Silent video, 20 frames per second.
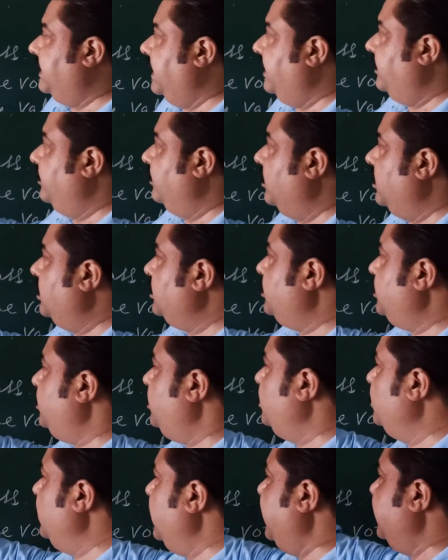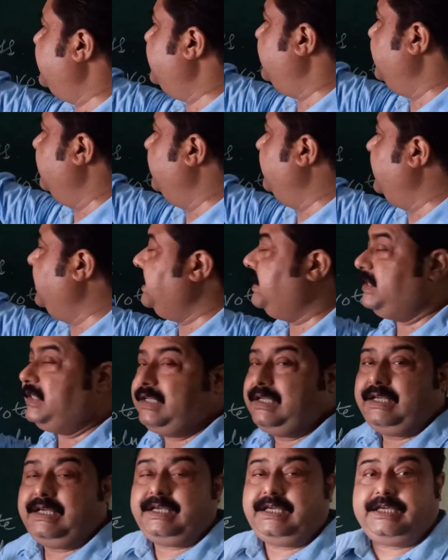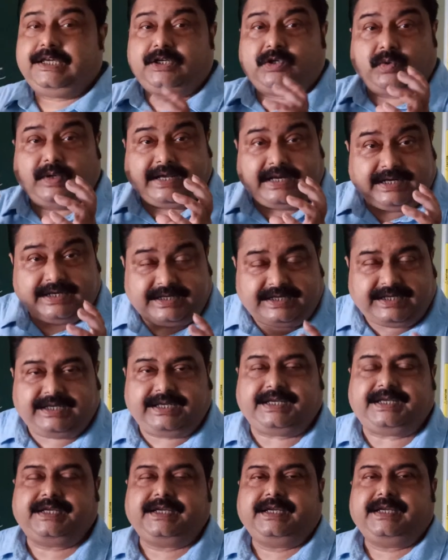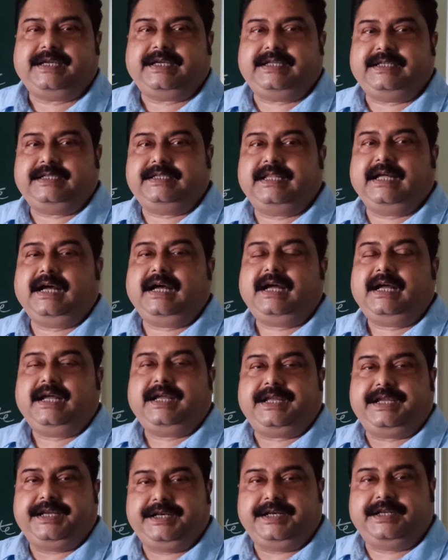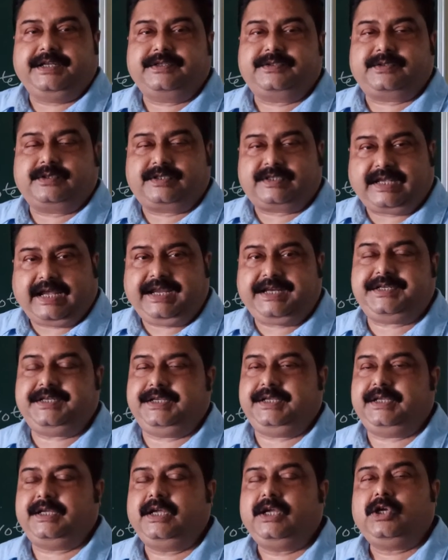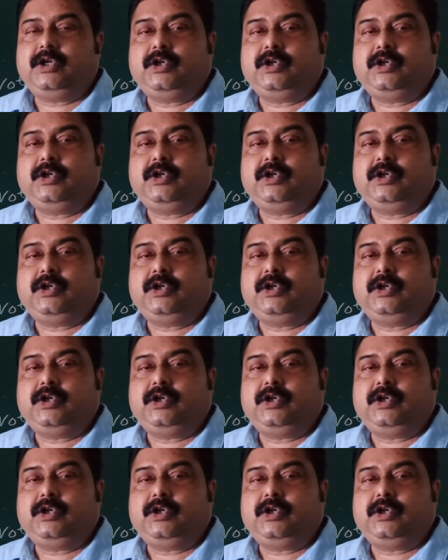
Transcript: that was to establish equality in the Indian society,